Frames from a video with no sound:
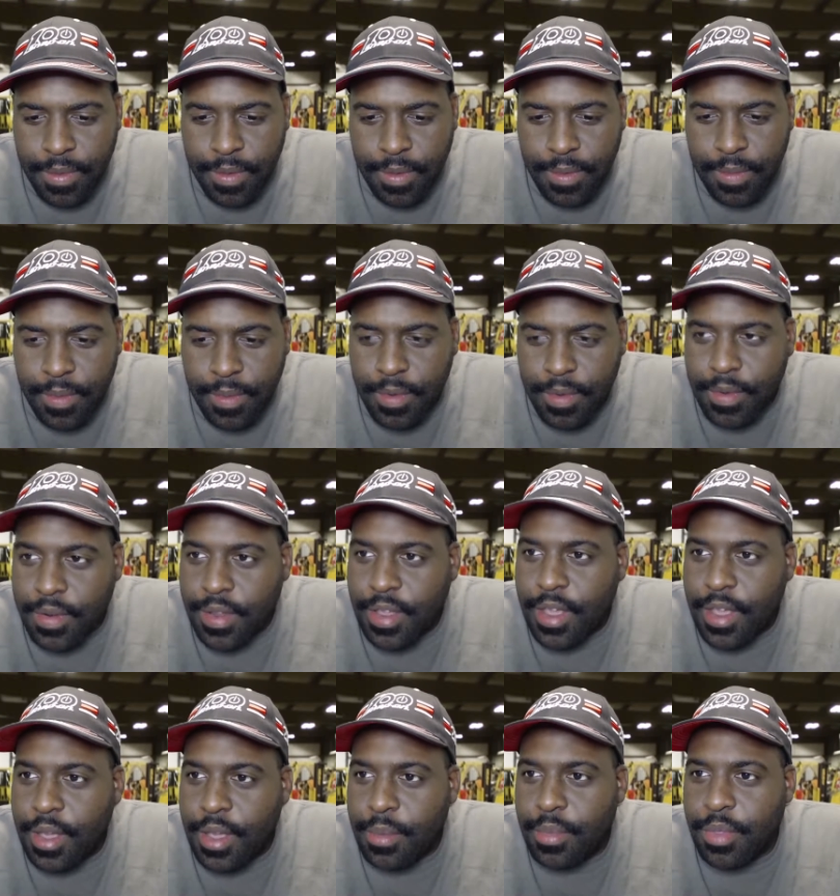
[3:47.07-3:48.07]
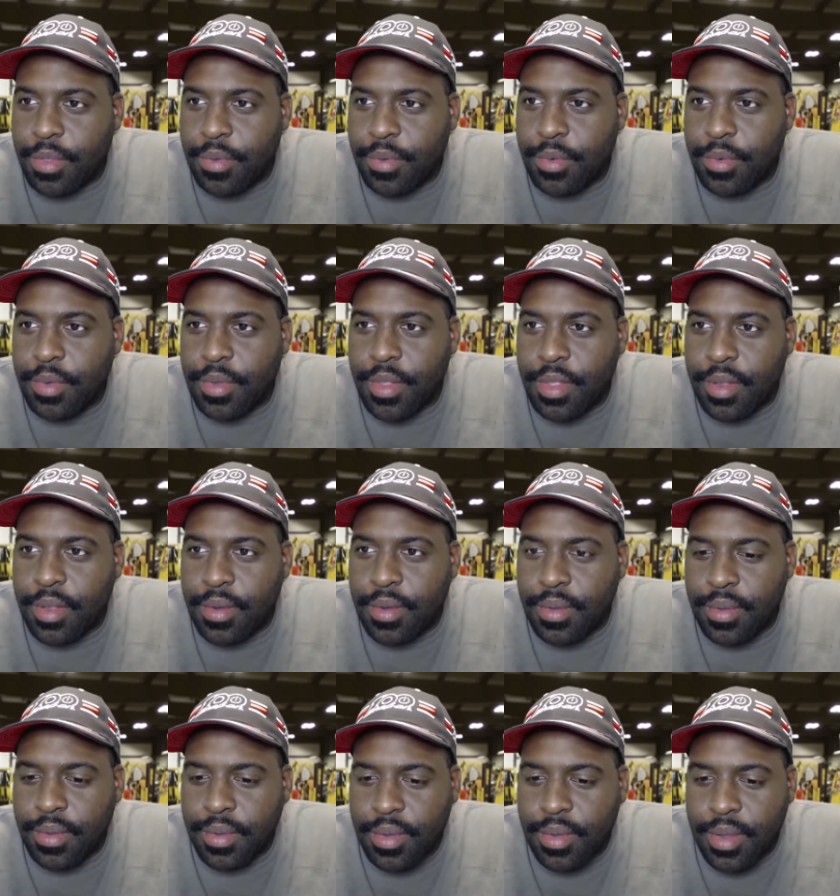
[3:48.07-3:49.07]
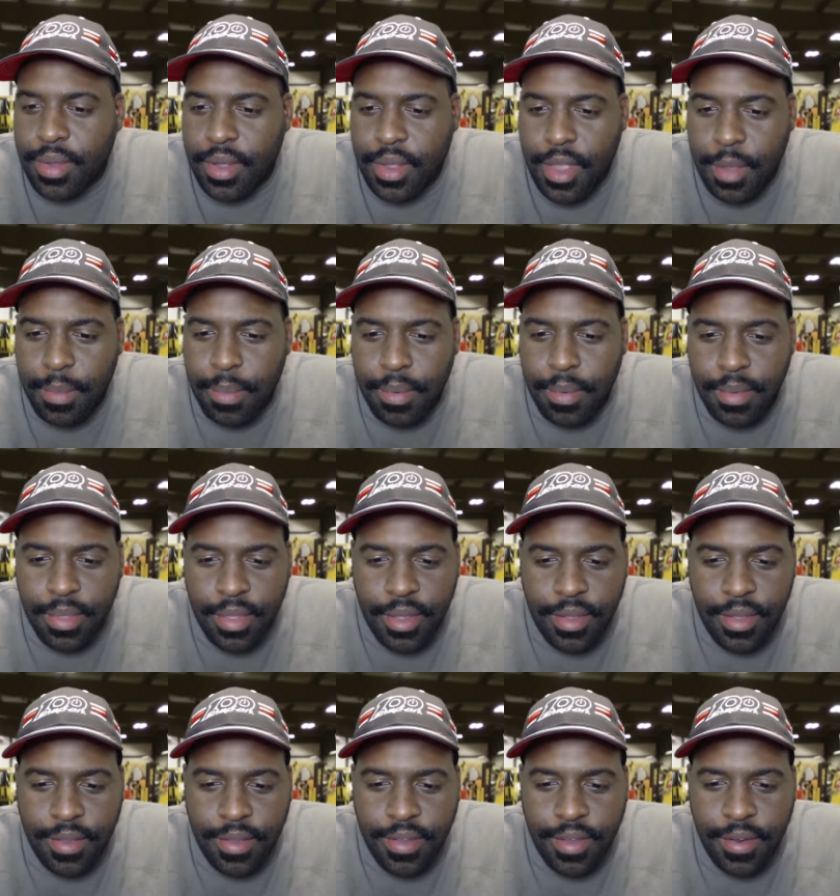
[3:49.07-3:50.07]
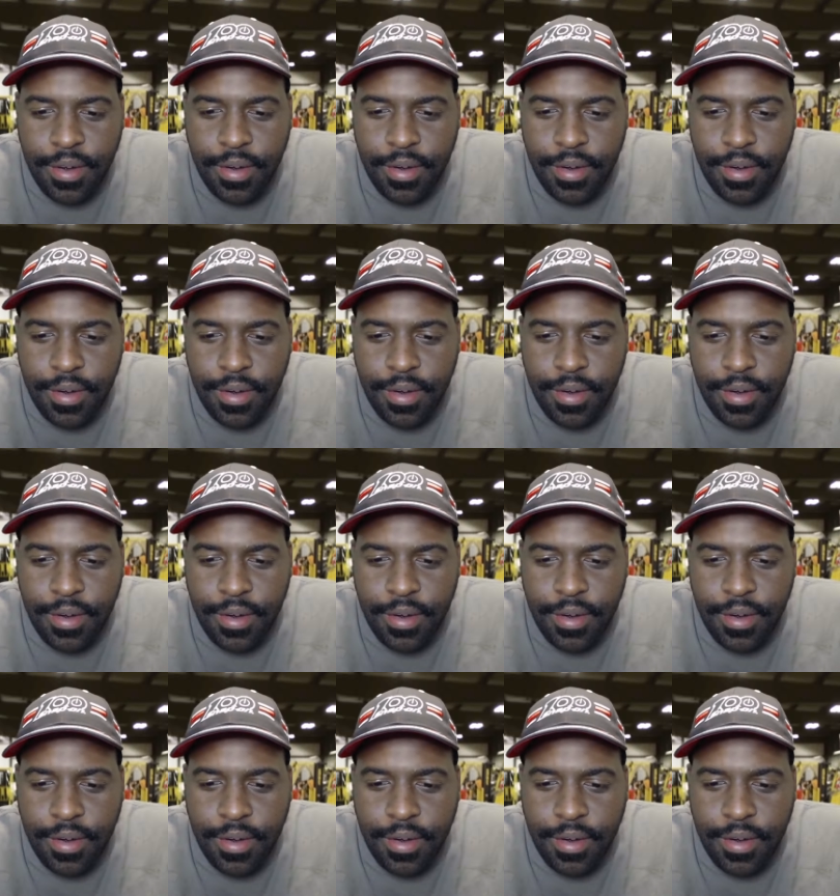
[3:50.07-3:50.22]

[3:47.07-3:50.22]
we're going to come through a little couple things here.